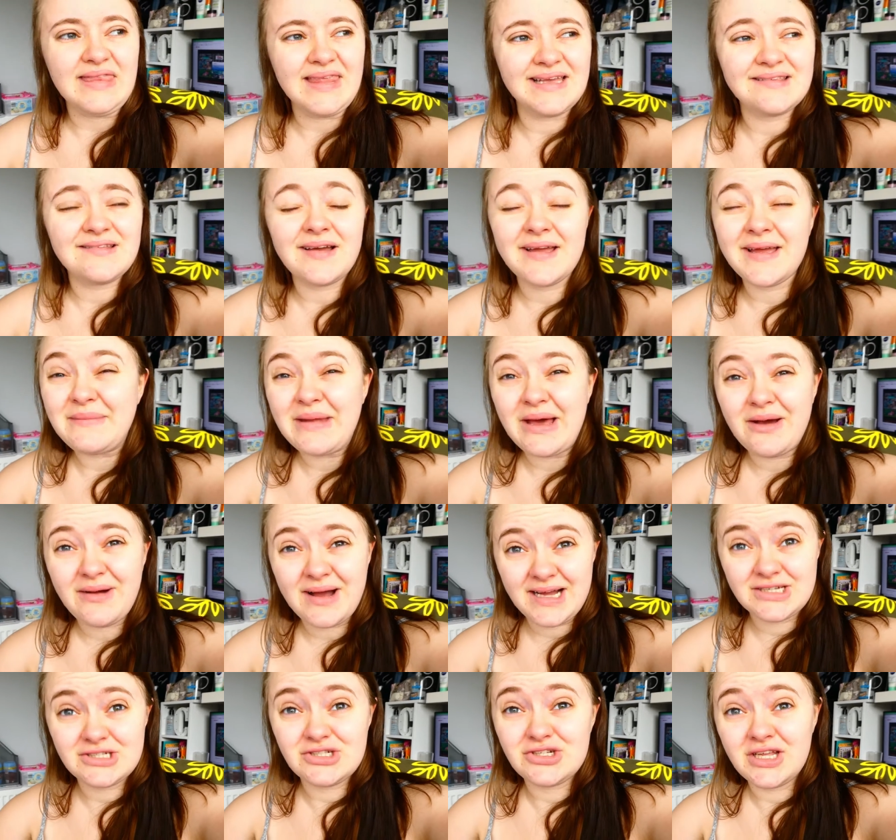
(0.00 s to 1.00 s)
and I am now
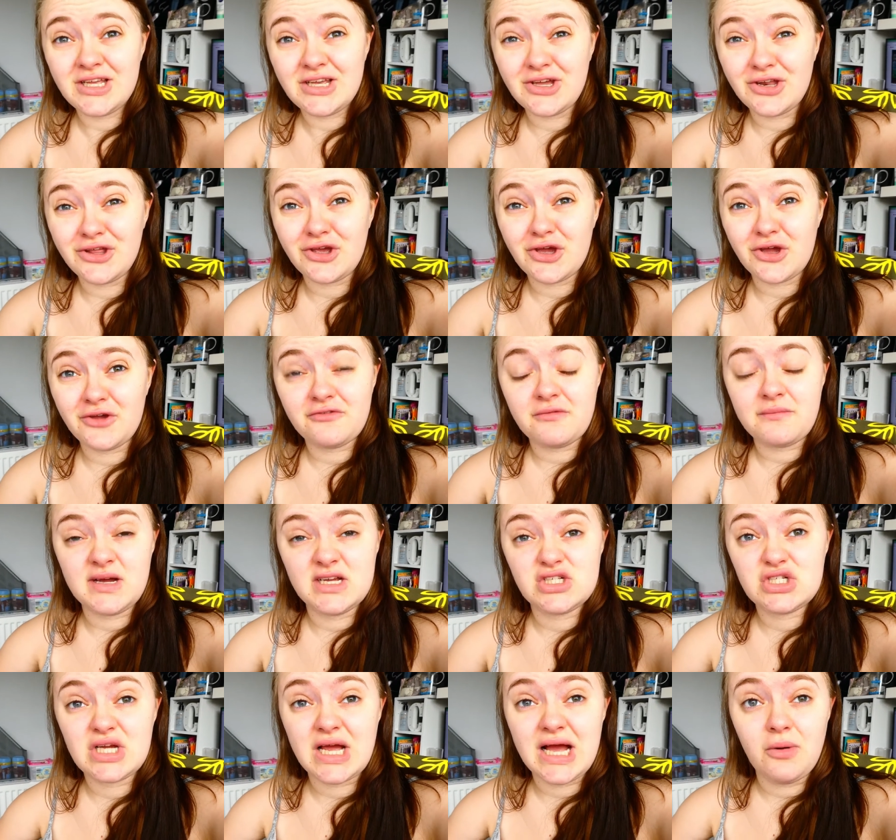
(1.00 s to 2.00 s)
actually going to go for my
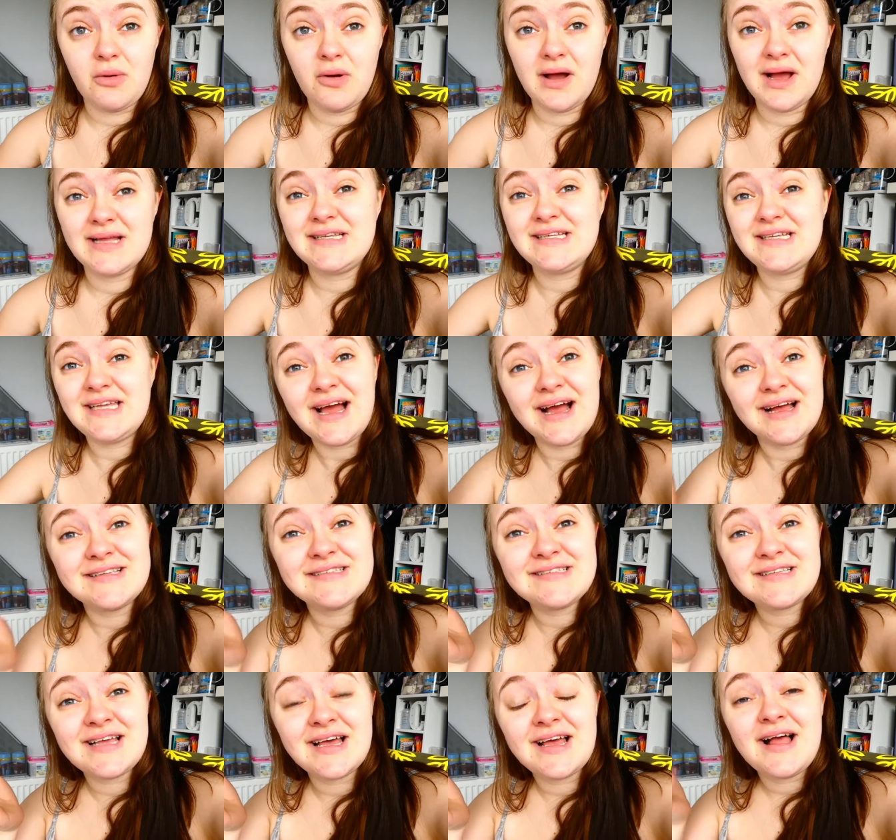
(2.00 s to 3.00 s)
shower. And
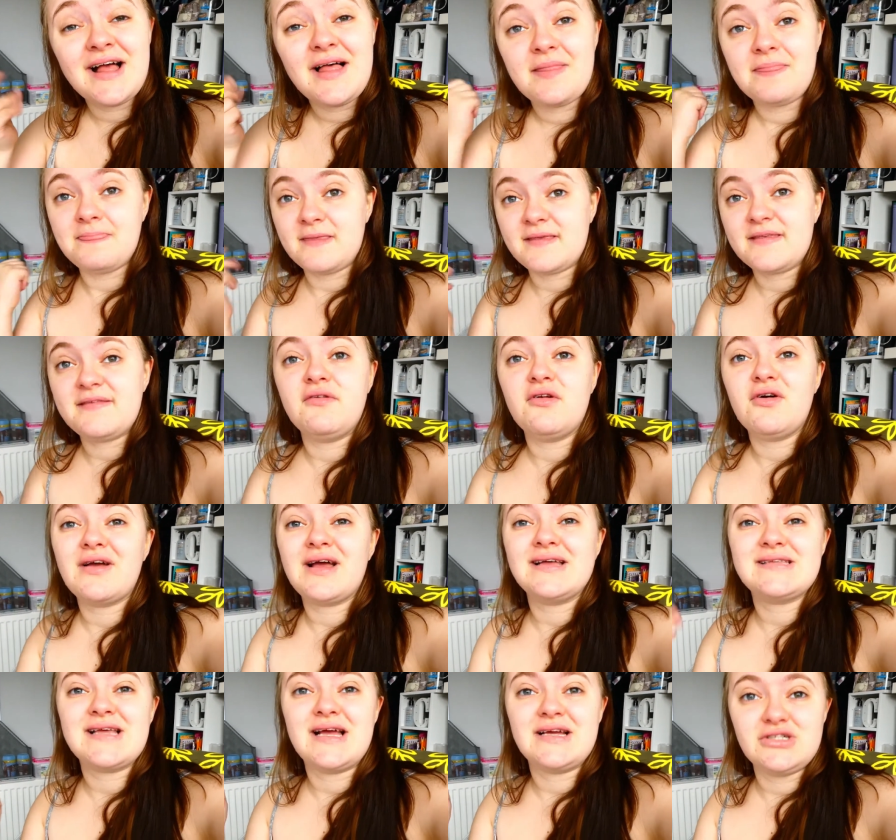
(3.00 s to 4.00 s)
yes, this vlog
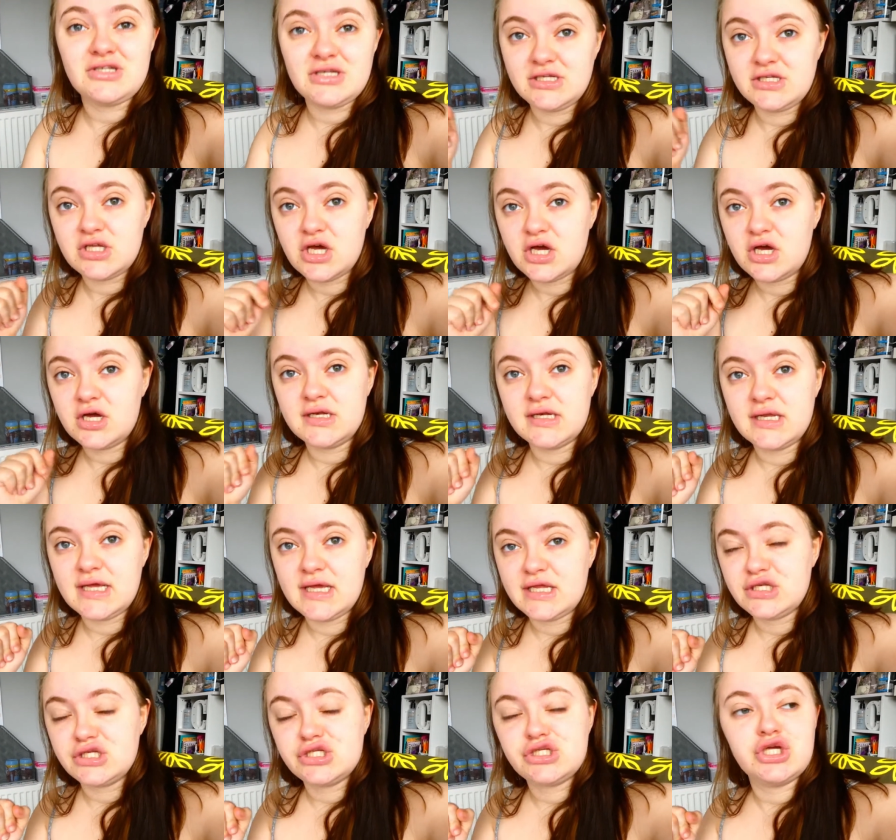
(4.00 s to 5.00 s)
has actually turned
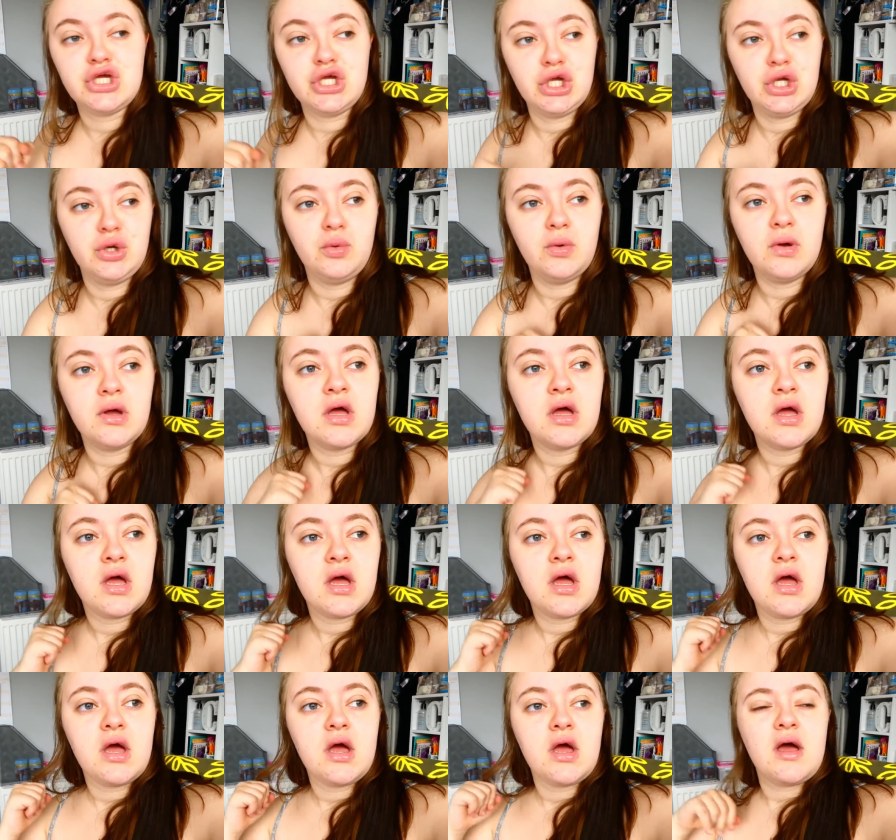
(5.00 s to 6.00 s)
into
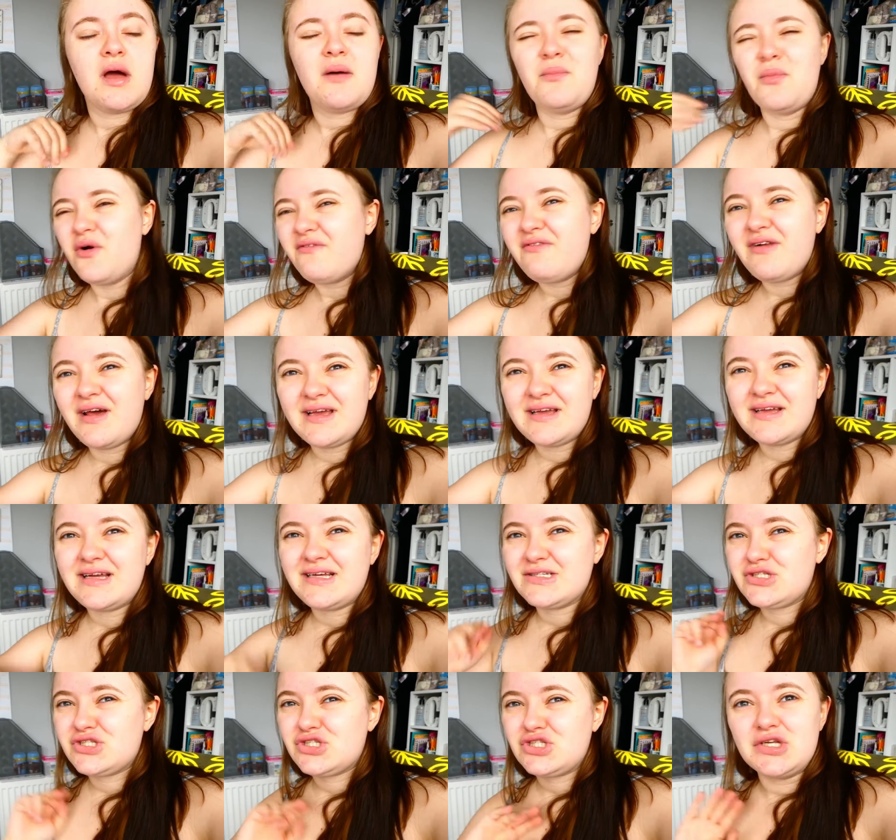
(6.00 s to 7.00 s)
more of like
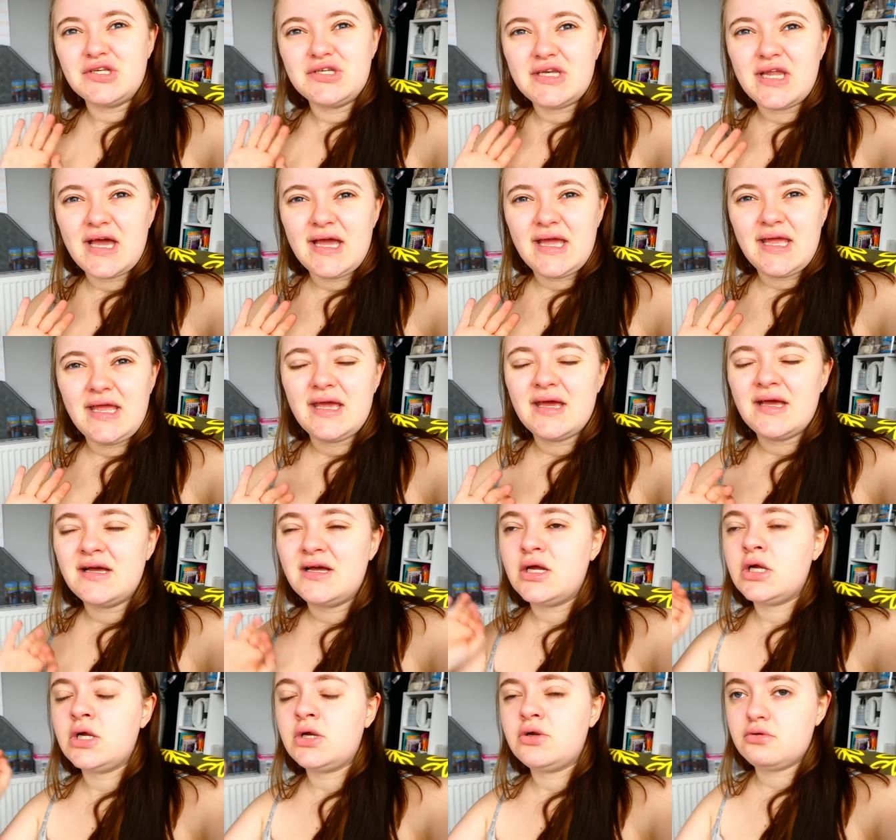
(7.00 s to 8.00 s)
a Sunday
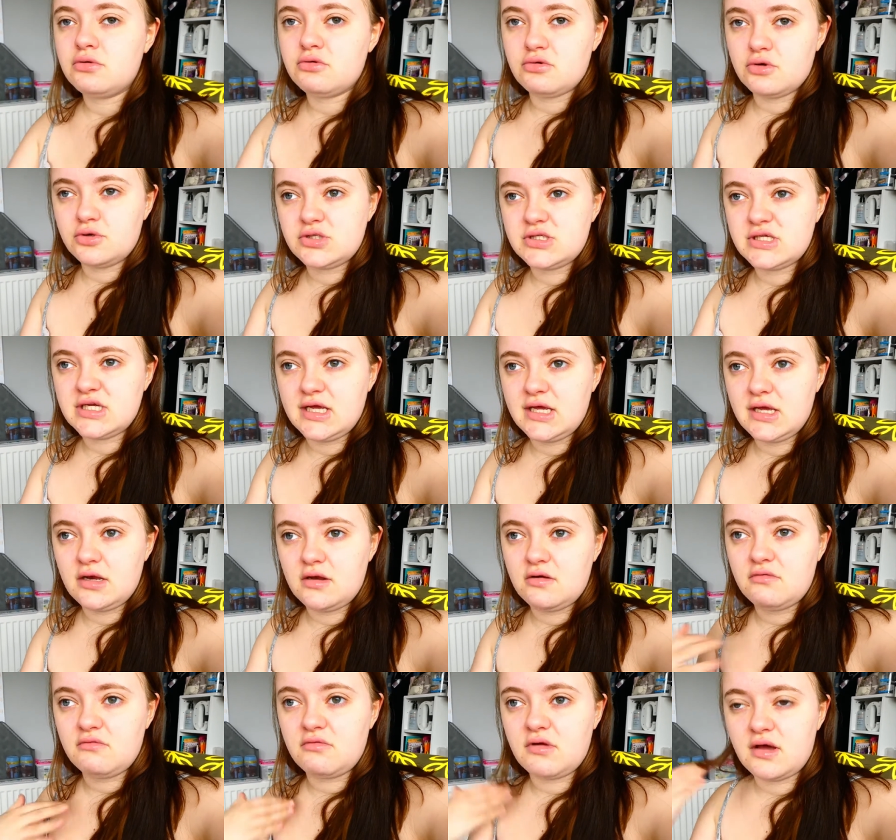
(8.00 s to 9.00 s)

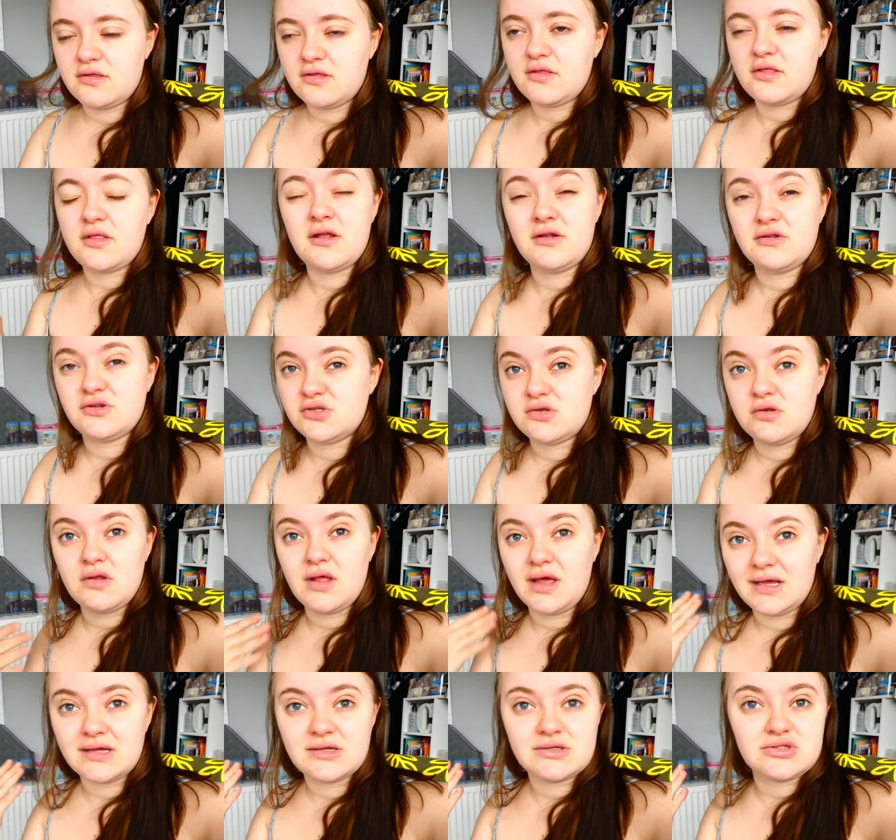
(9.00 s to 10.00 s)
routine rather than
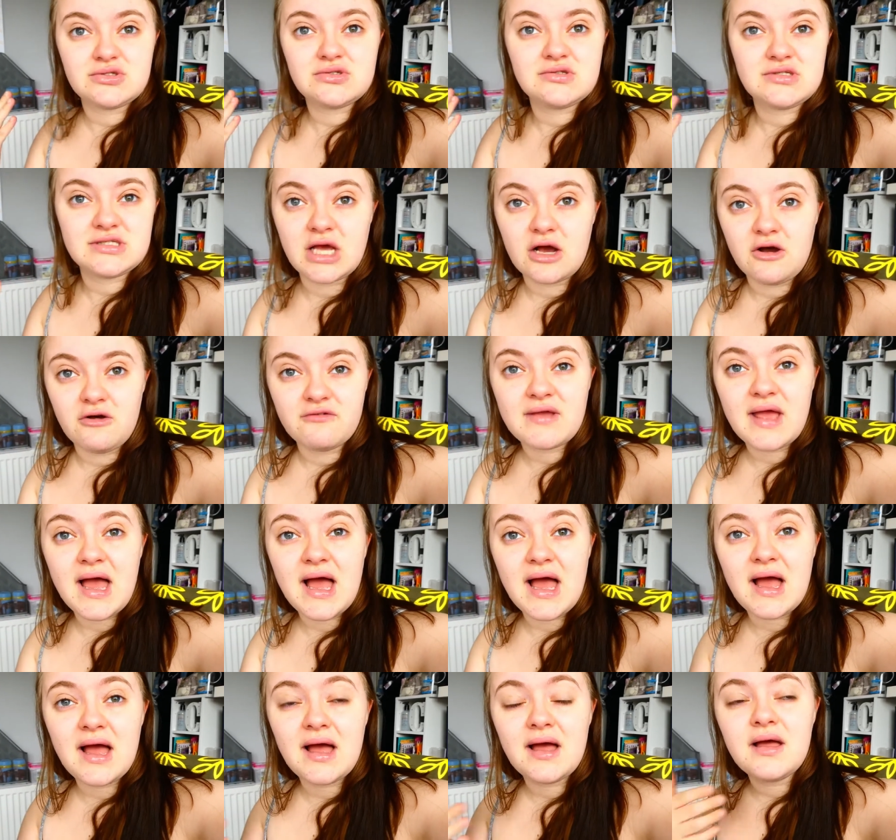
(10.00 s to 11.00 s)
like
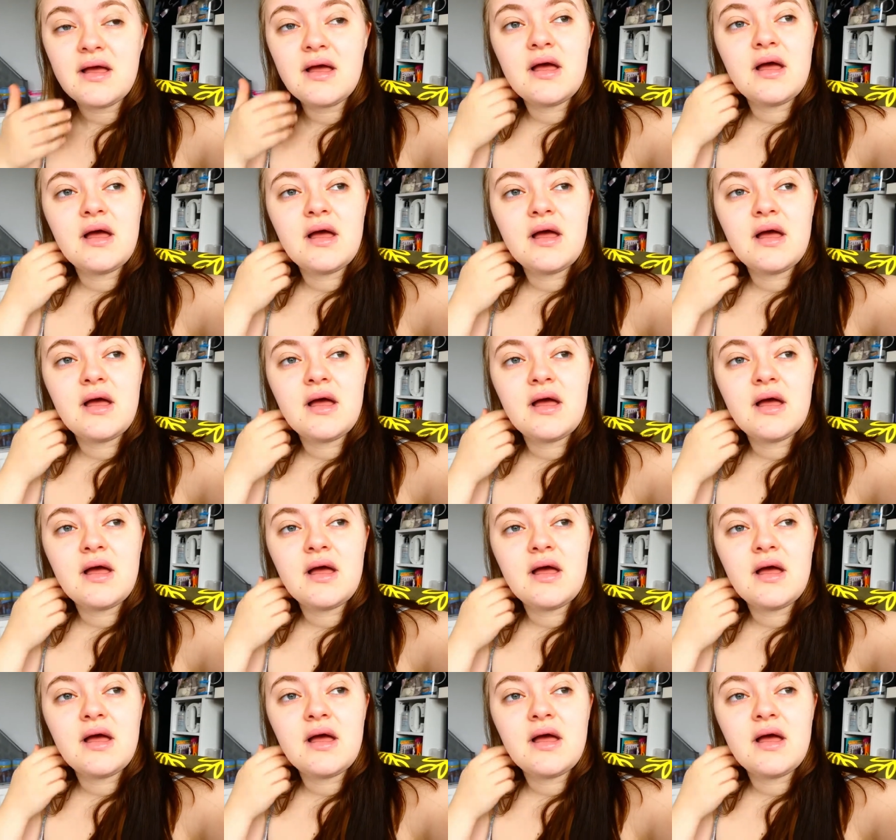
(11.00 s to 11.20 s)
self-care.